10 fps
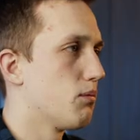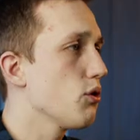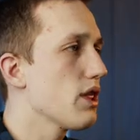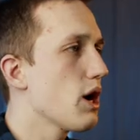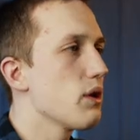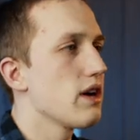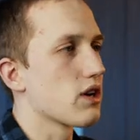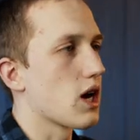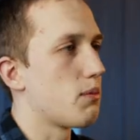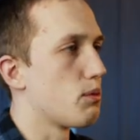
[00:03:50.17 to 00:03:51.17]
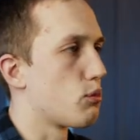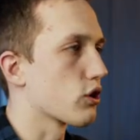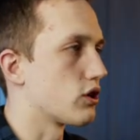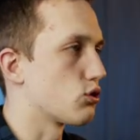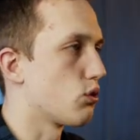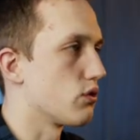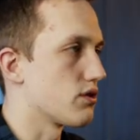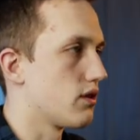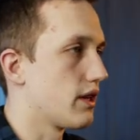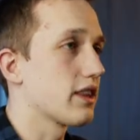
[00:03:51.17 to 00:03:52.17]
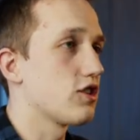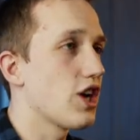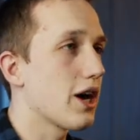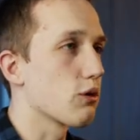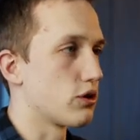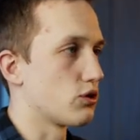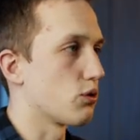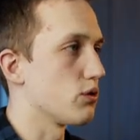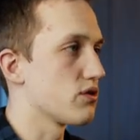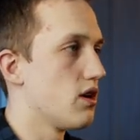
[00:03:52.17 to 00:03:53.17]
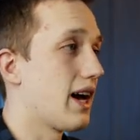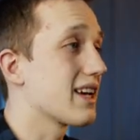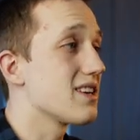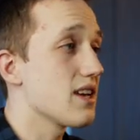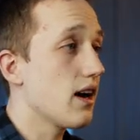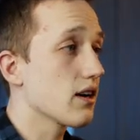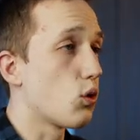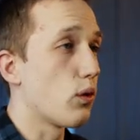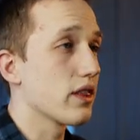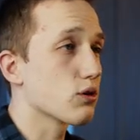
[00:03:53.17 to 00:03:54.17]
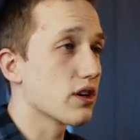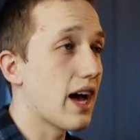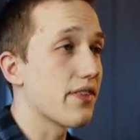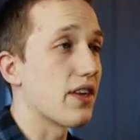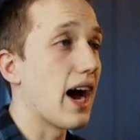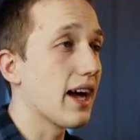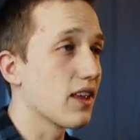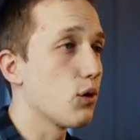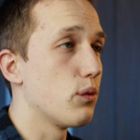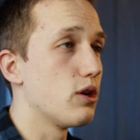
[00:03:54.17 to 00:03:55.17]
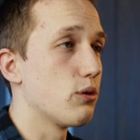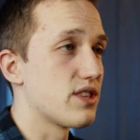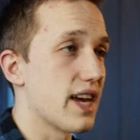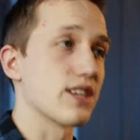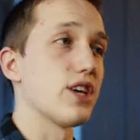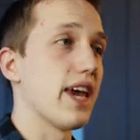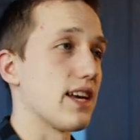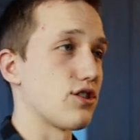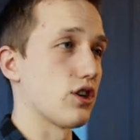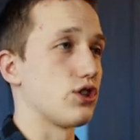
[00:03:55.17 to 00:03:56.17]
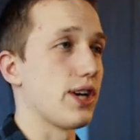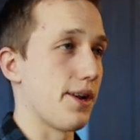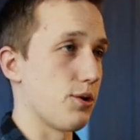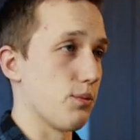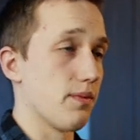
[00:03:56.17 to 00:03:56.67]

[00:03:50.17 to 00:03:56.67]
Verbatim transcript: Below that, we have a couple more controls, like the shadow controls. I can toggle whether or not the highlight window is actually casting a shadow.